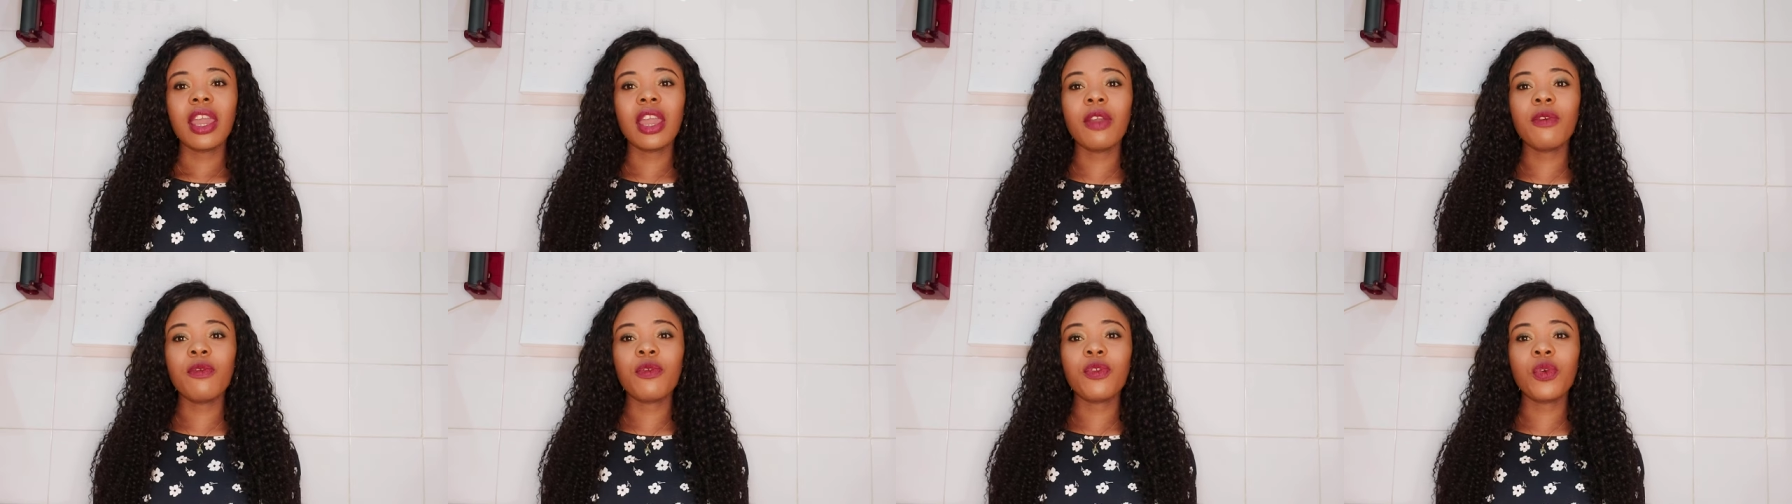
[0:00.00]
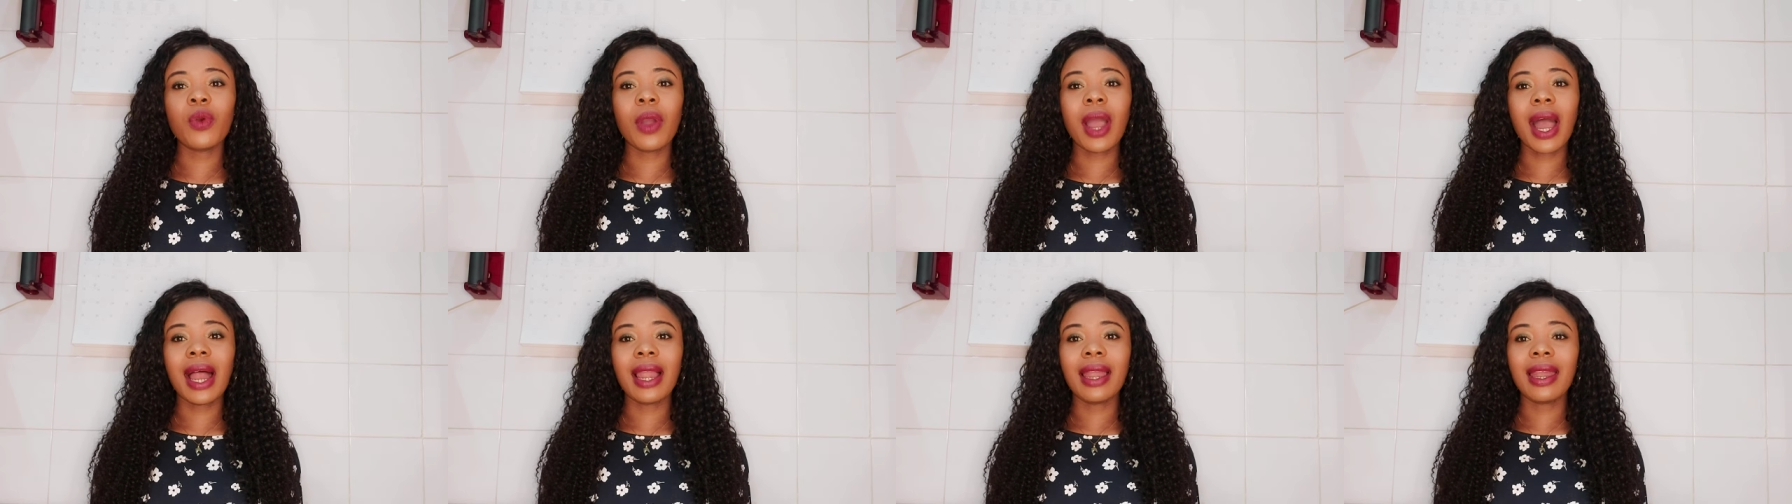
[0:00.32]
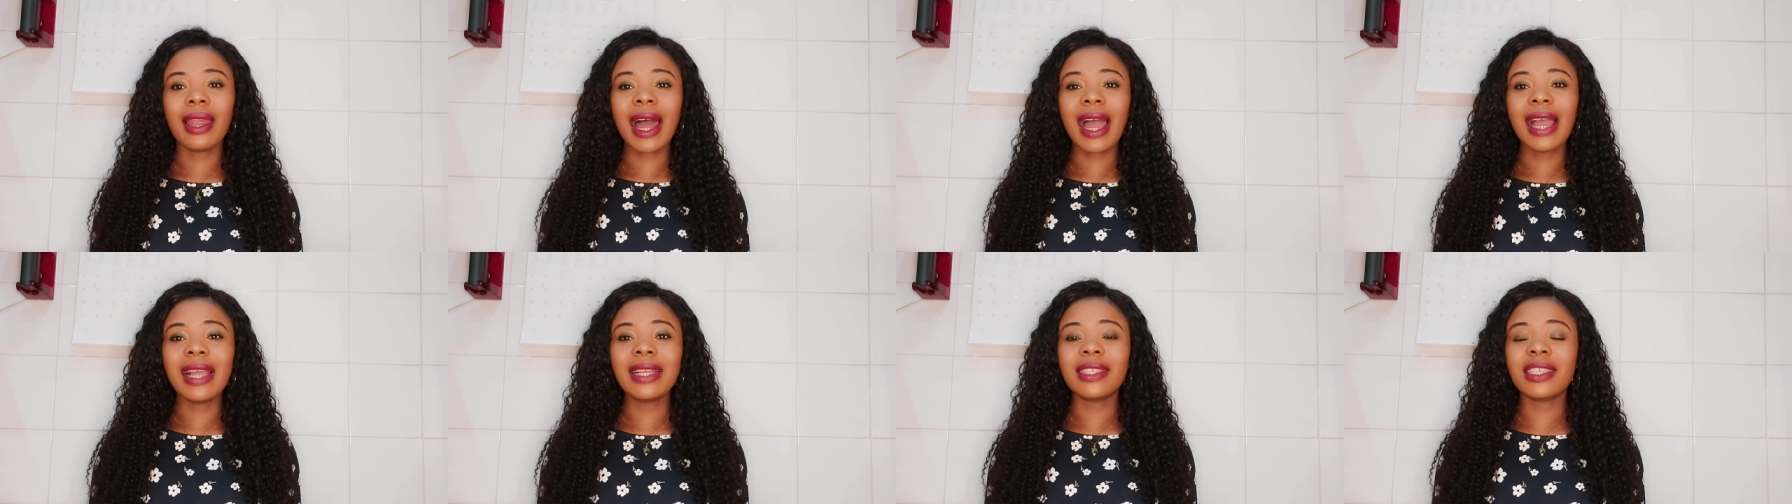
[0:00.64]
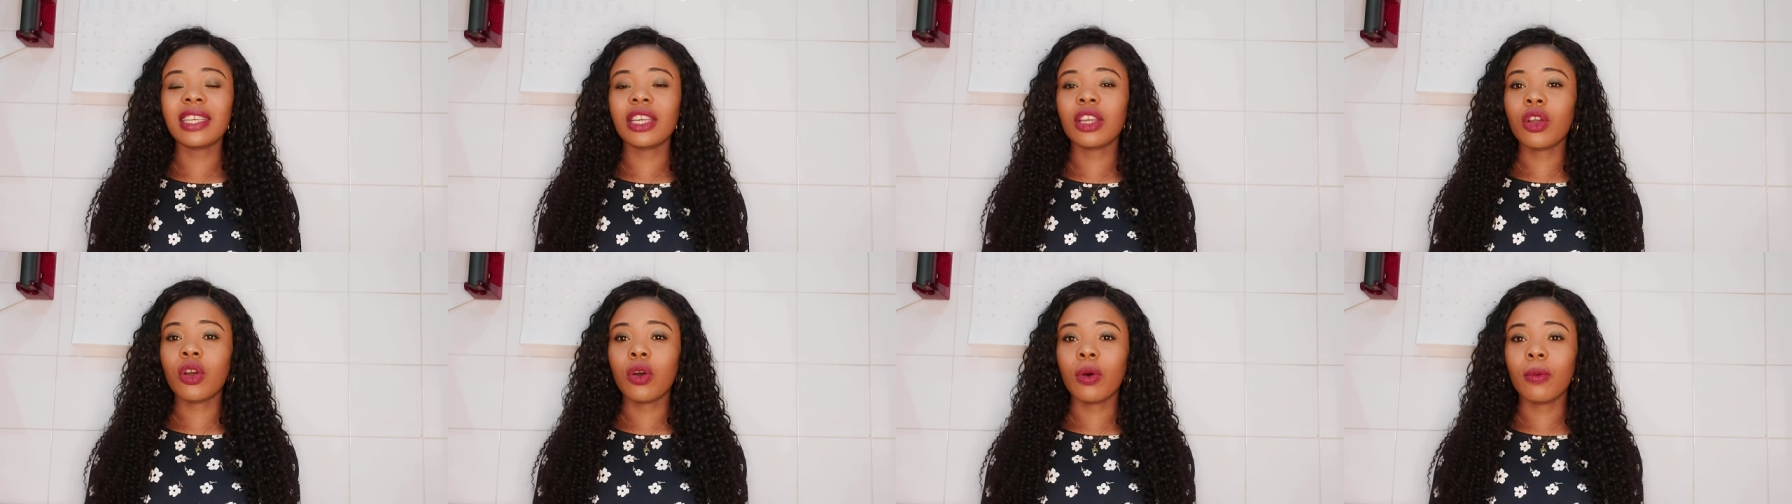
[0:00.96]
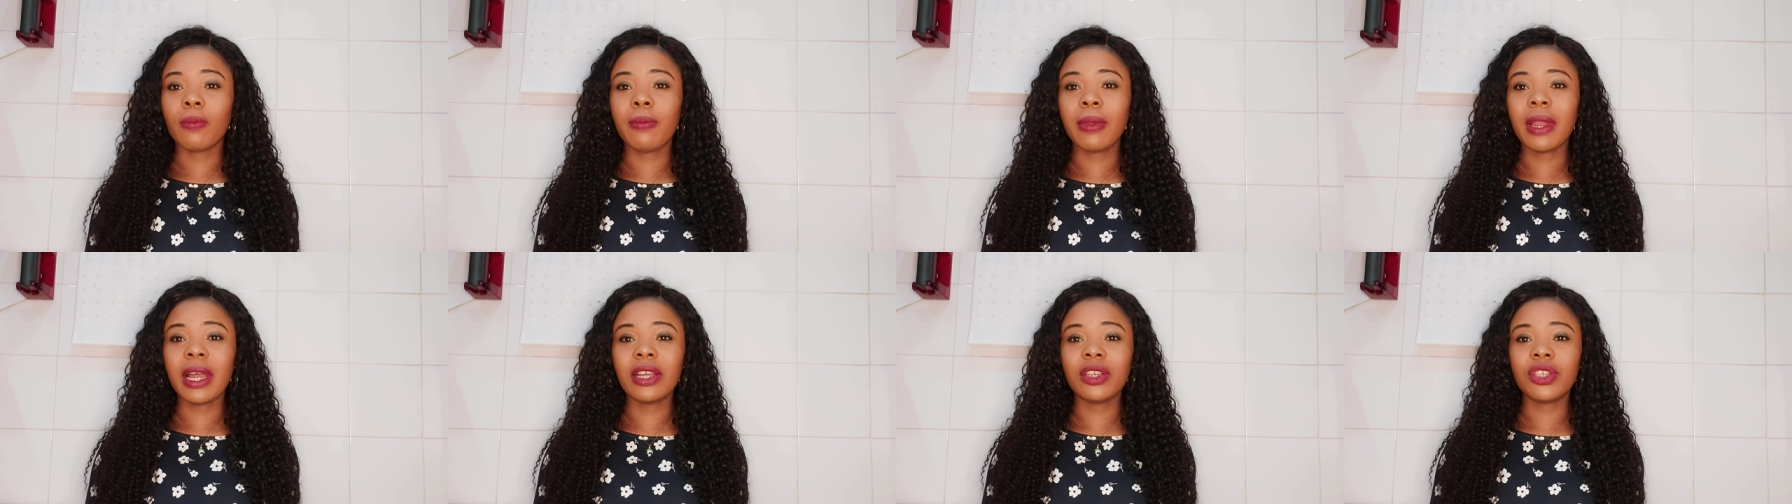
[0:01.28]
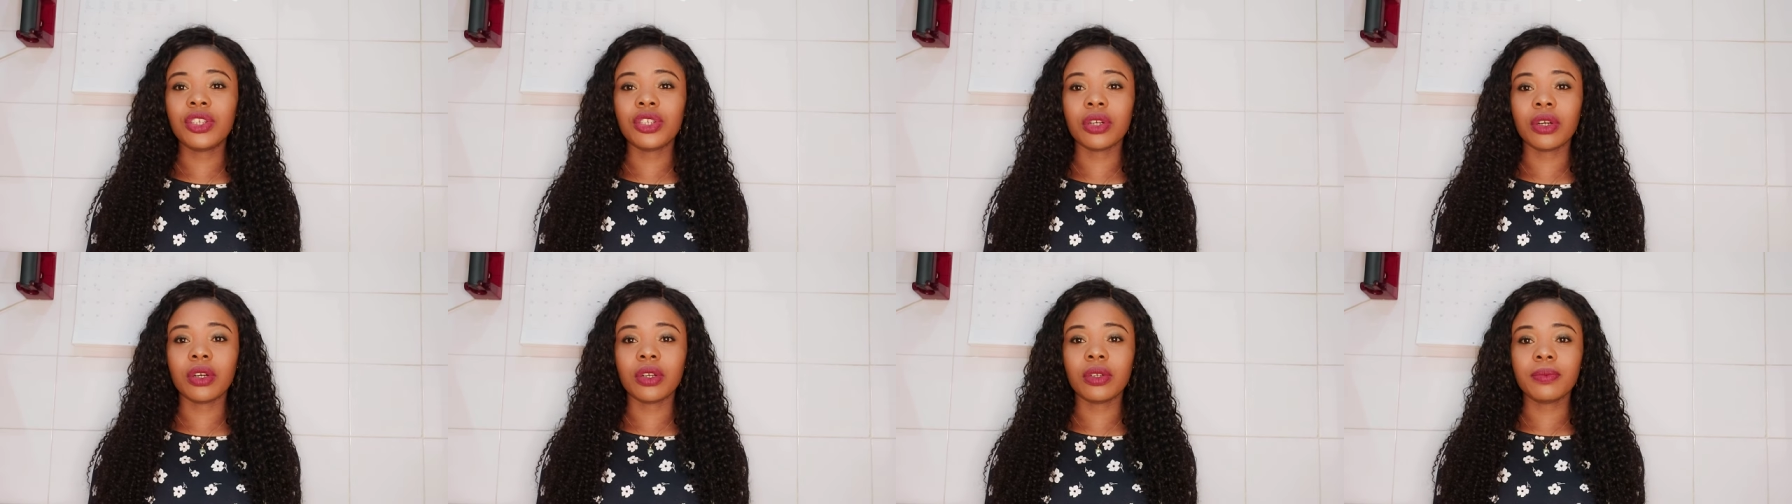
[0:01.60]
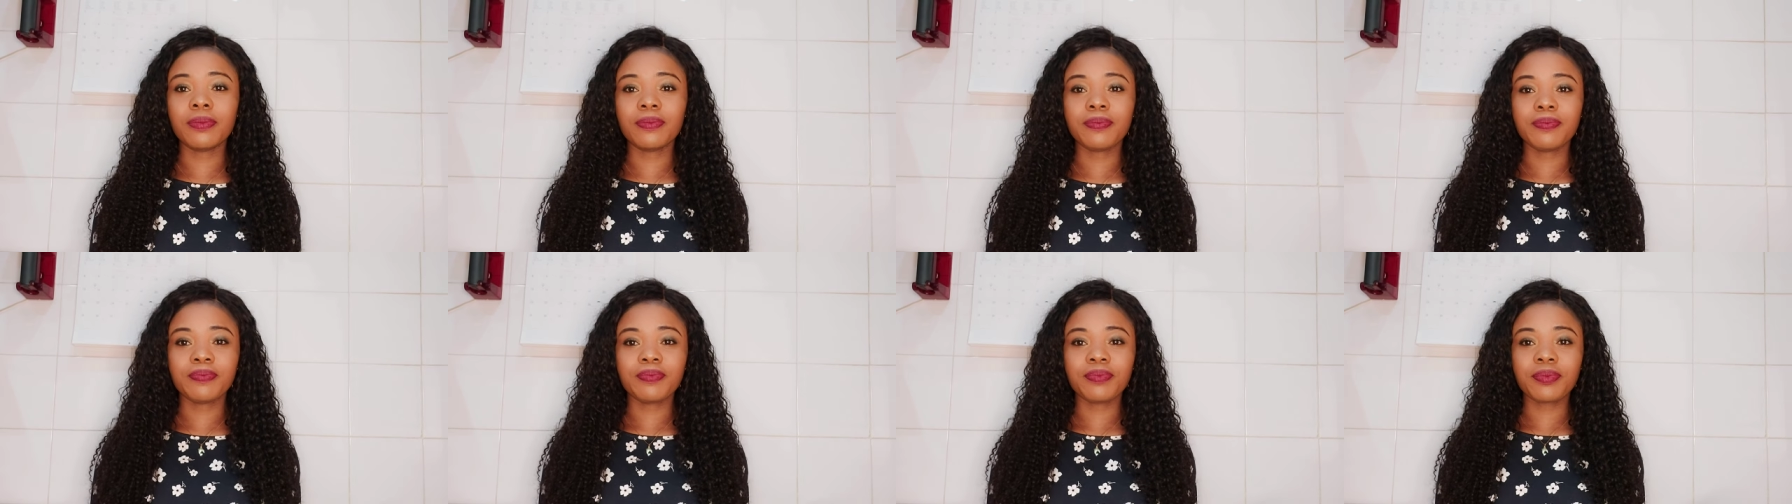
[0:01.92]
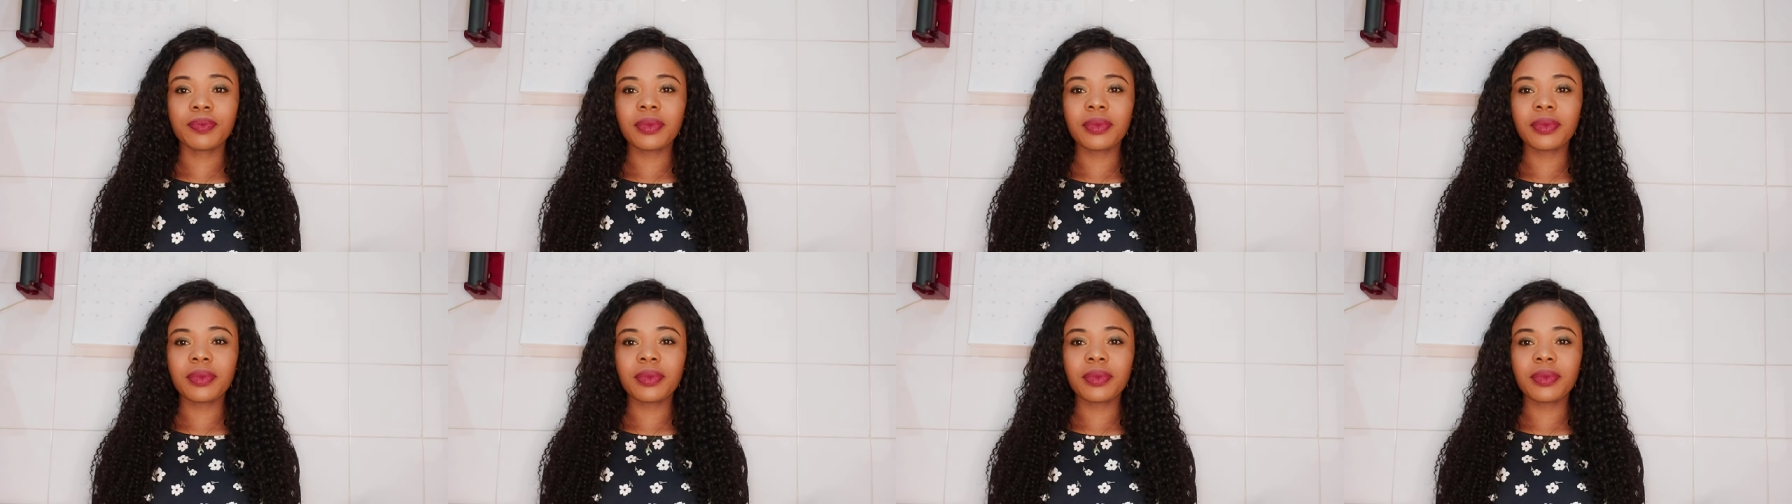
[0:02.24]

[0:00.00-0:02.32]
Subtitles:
if you are light in complexion,